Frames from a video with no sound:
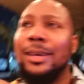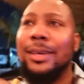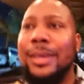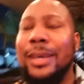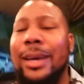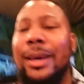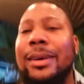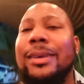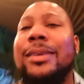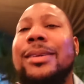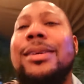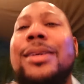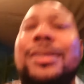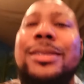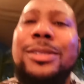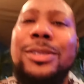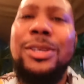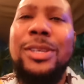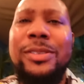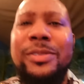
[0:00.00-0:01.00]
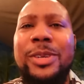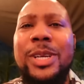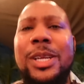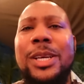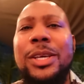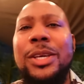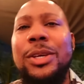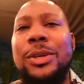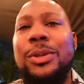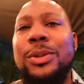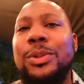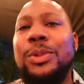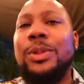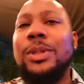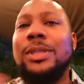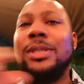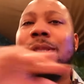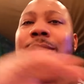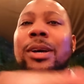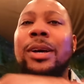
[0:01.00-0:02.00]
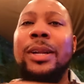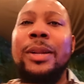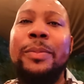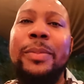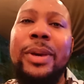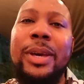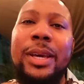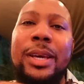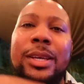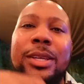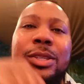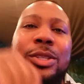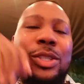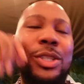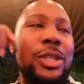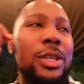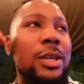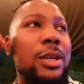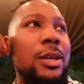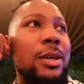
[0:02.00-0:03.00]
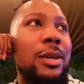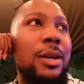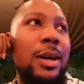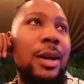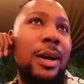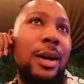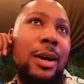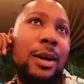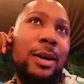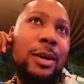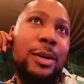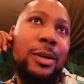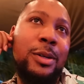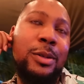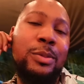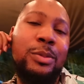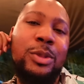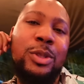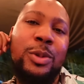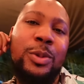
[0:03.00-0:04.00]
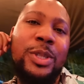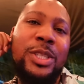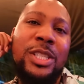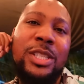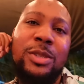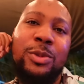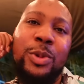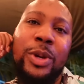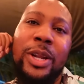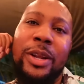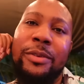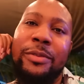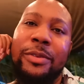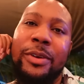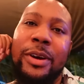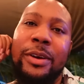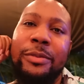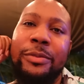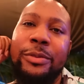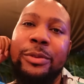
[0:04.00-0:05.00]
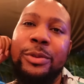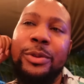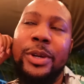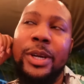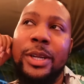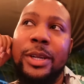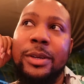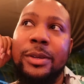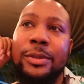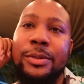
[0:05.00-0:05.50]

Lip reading: Yeah. So it's really cute on the beach. So we're just waiting for our food right now.